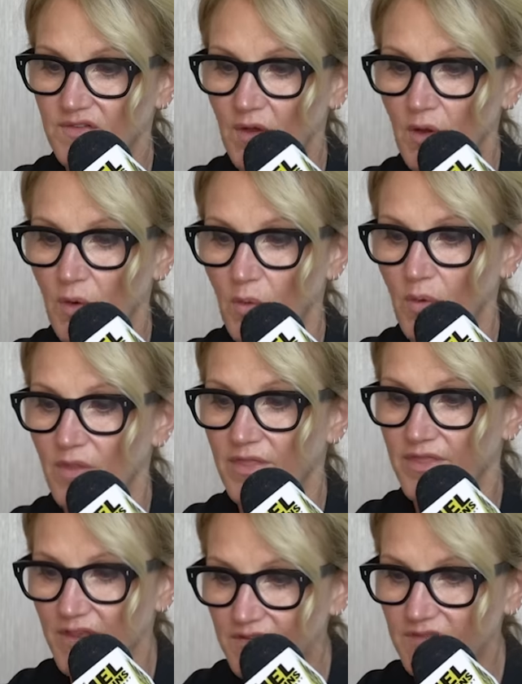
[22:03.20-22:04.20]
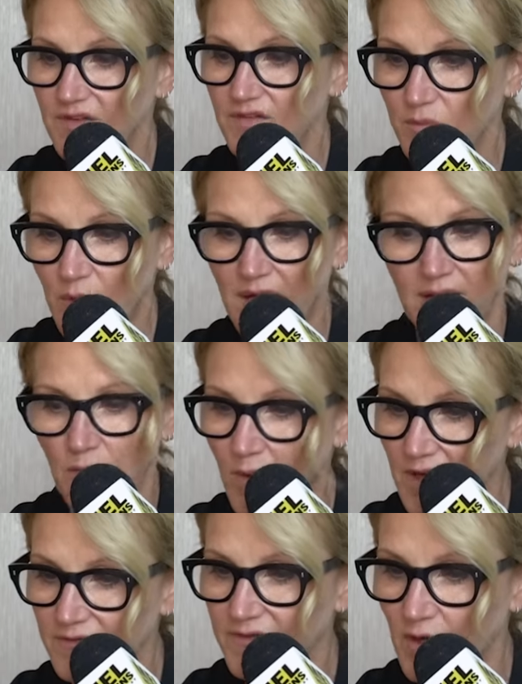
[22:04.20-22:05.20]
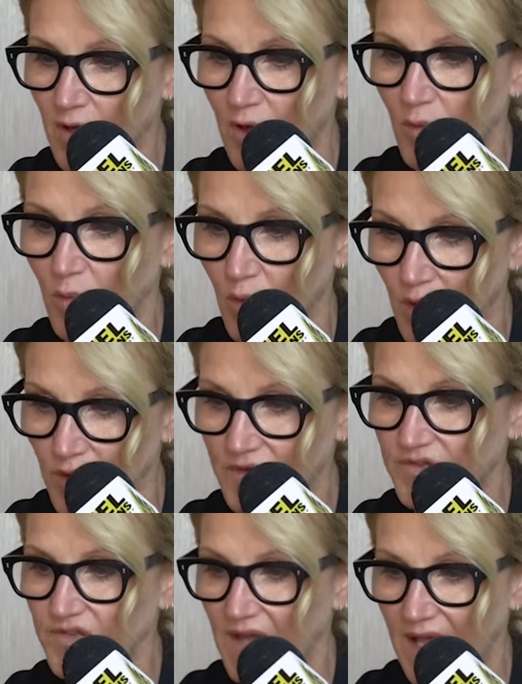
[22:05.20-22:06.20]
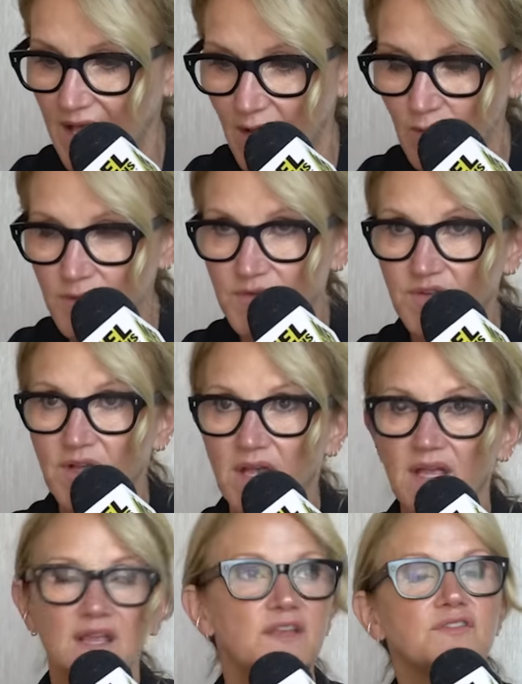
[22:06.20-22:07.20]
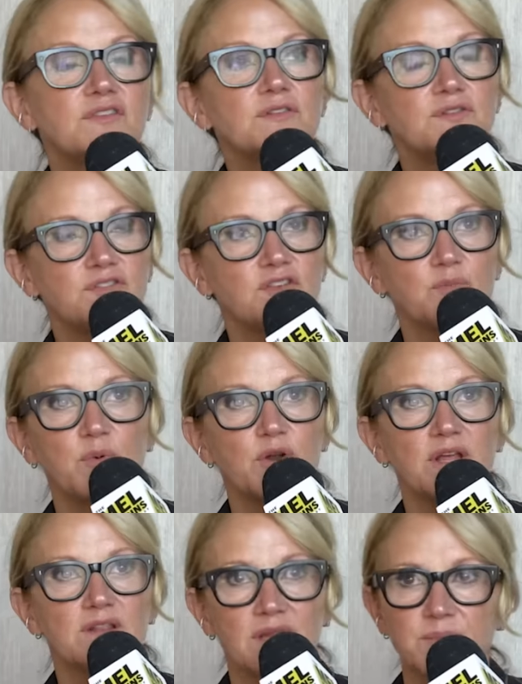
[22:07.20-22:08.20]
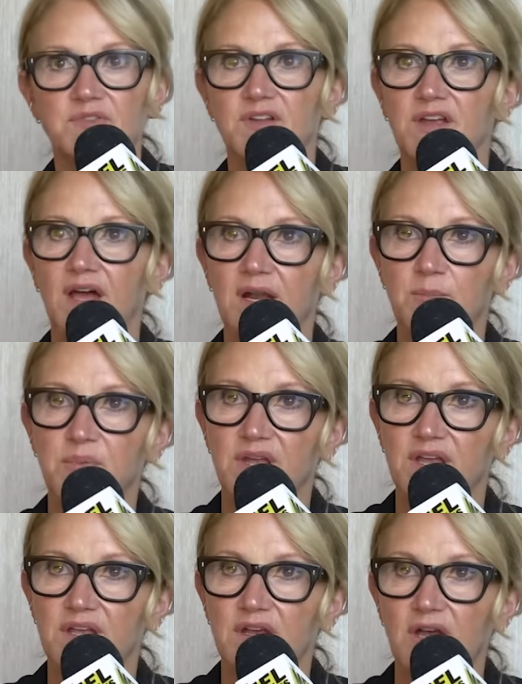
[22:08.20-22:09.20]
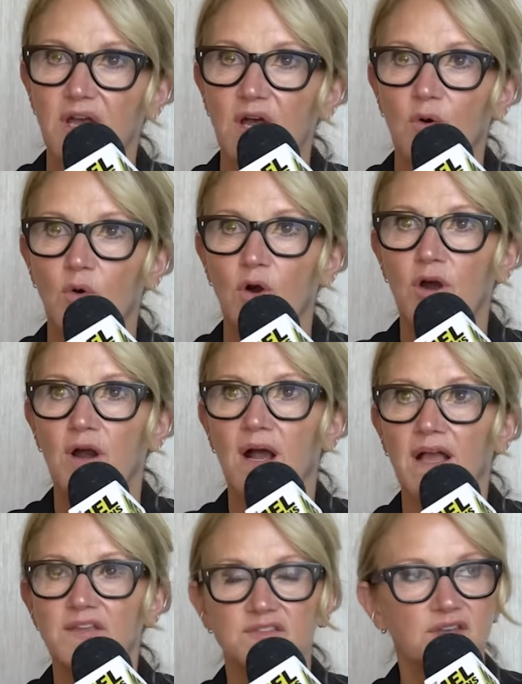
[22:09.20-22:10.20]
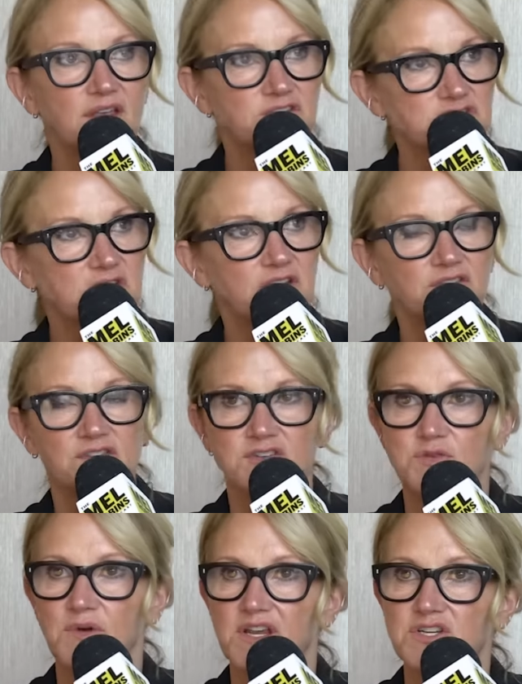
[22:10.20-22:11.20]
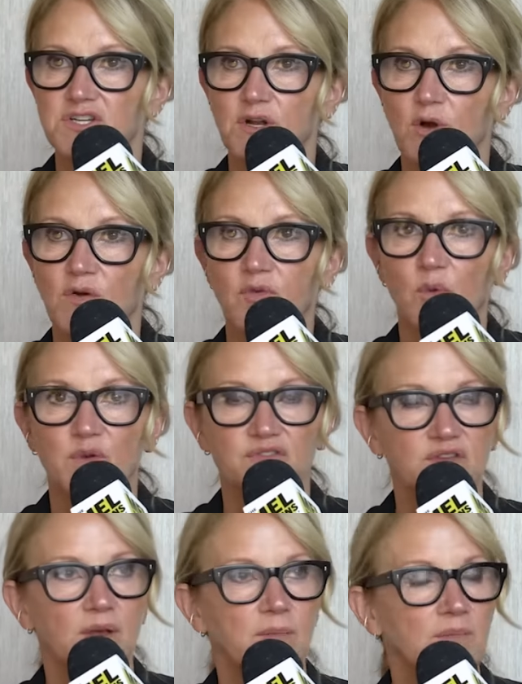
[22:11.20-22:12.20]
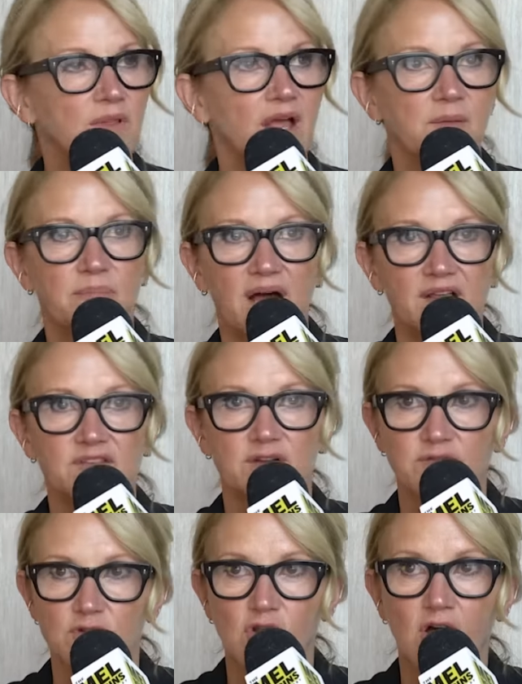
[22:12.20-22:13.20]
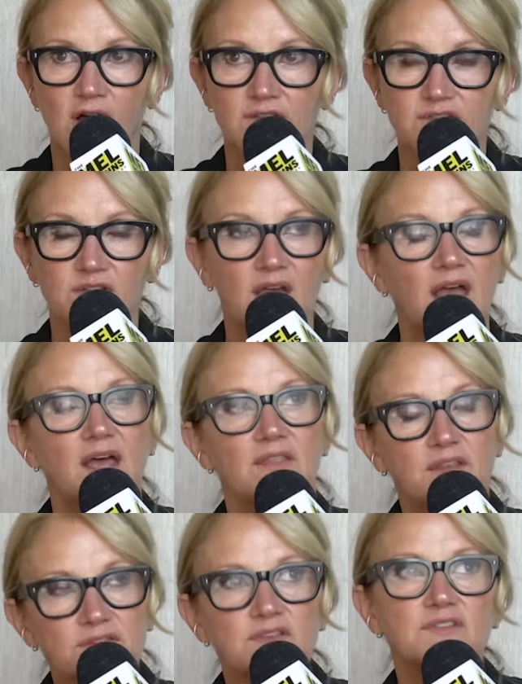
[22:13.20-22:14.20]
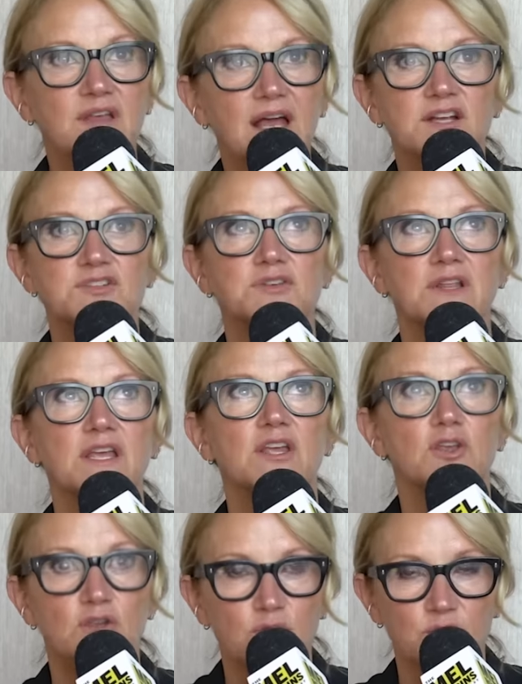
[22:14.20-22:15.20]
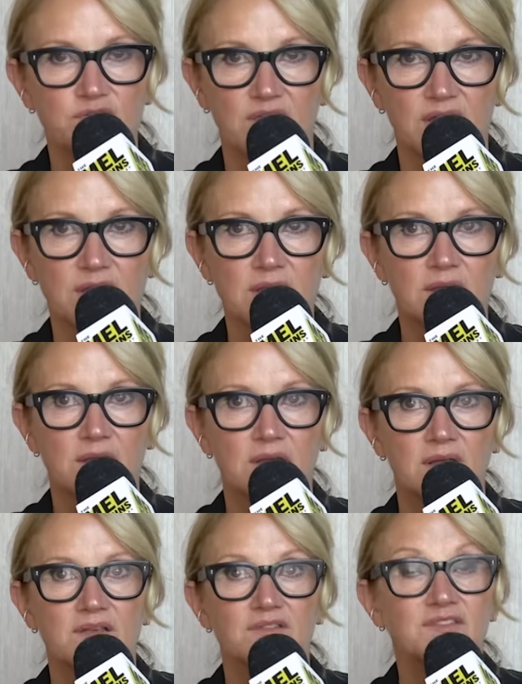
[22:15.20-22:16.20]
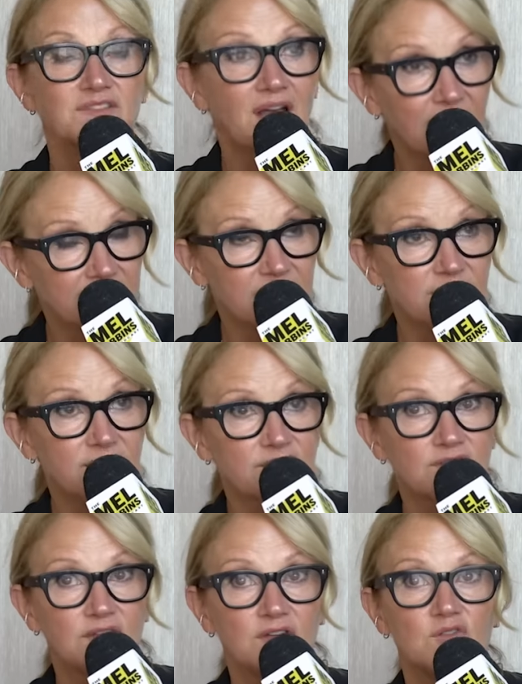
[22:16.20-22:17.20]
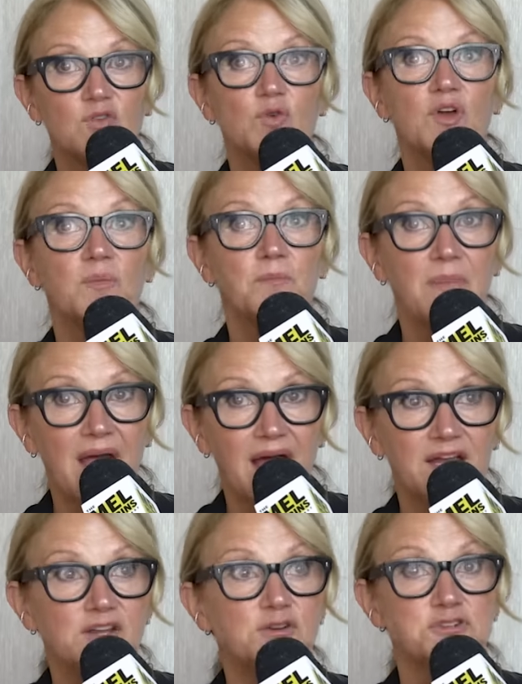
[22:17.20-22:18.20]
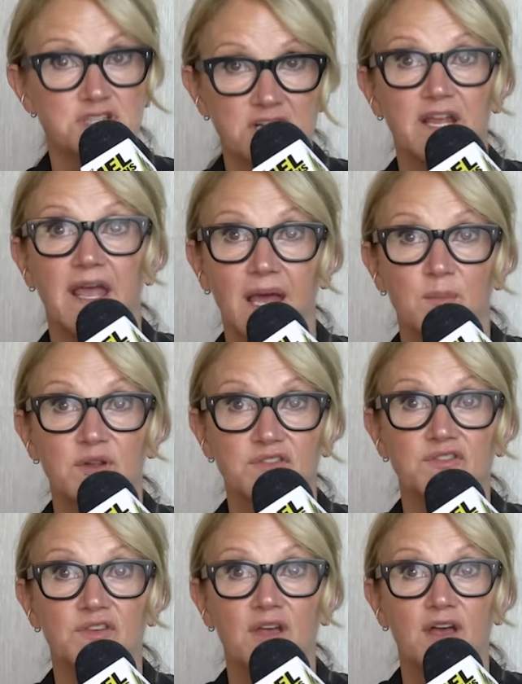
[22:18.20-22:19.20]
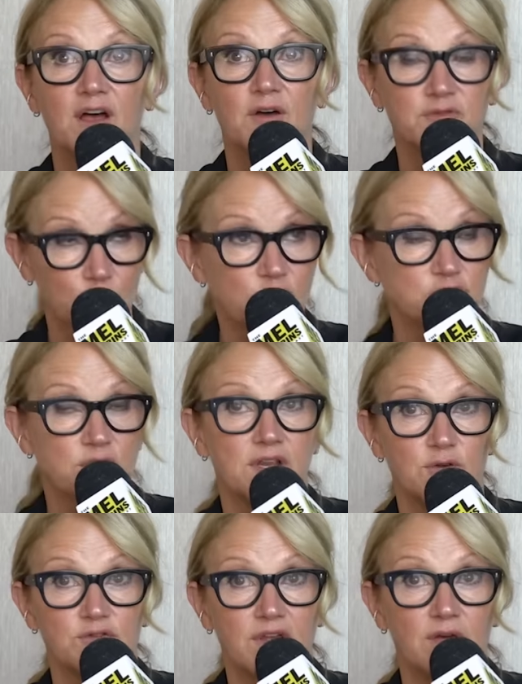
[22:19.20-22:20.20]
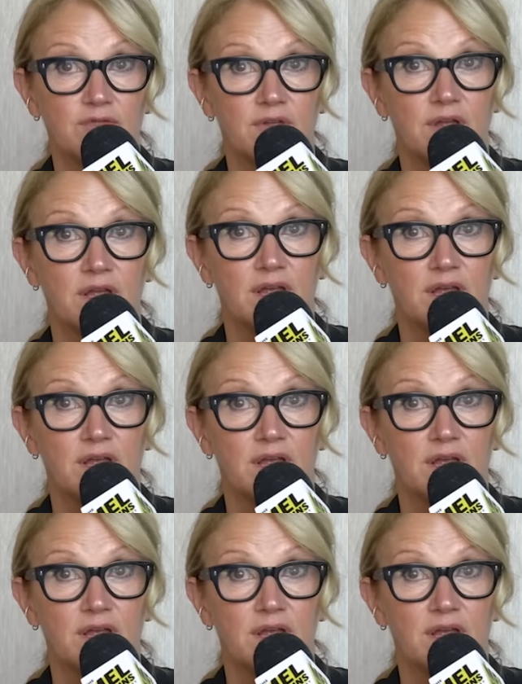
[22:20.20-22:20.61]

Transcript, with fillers: so this is why what if it all works out isn't just putting lipstick on a pig or icing a shitty situation over with some like positive gloss. This is actually using science to combat your shitty habits of torturing yourself.